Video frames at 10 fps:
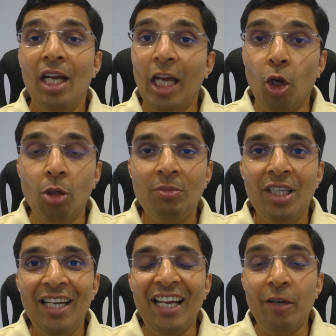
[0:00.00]
Hello
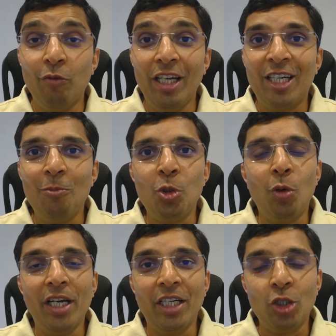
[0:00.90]
and welcome
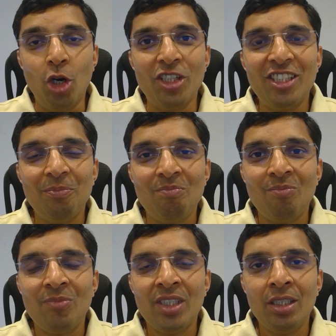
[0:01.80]
to IR Talks.
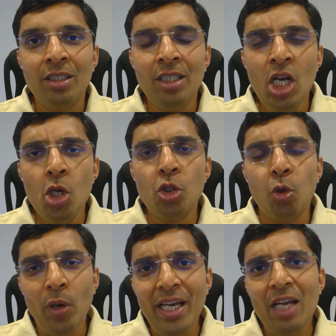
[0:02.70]
So
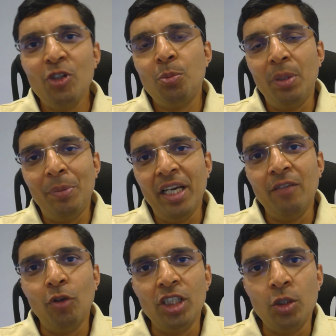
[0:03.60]
while I was
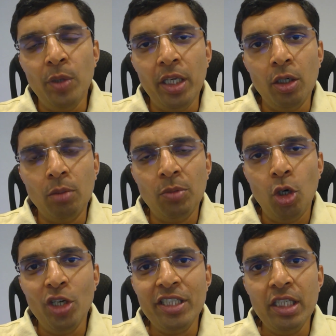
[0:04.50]
preparing for this video
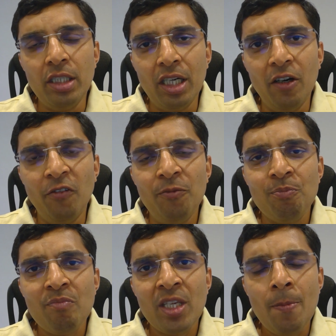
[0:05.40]
on yield curve,
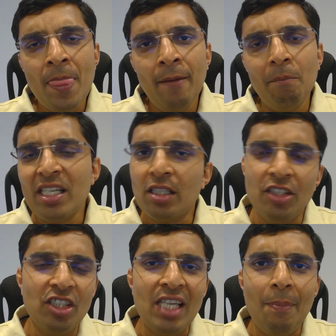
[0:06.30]
my son
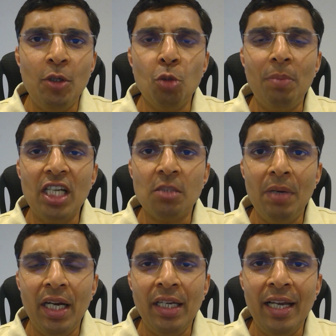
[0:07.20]
just happened to pass
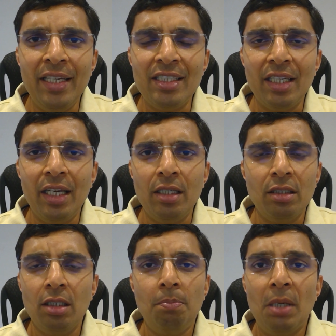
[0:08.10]
by and he said,
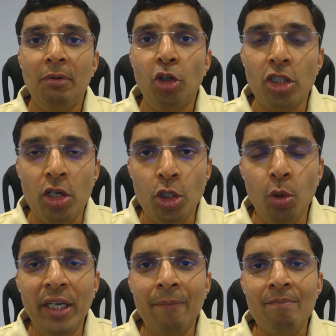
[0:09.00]
Papa, what are you
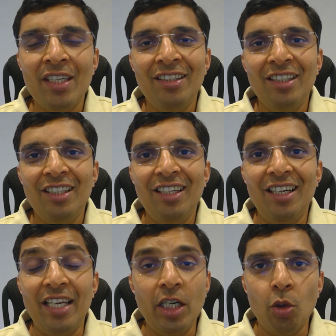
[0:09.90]
doing?
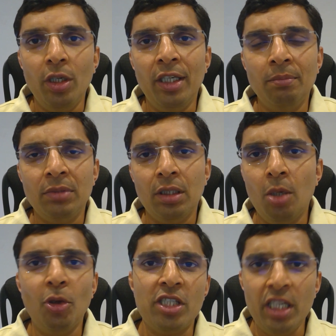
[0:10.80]
And I told him
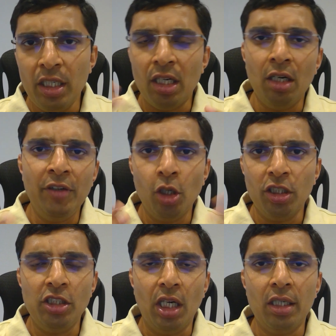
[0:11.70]
about yield curve in all
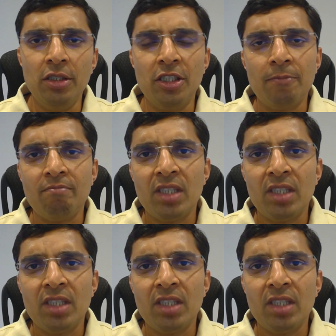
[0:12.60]
the jargons.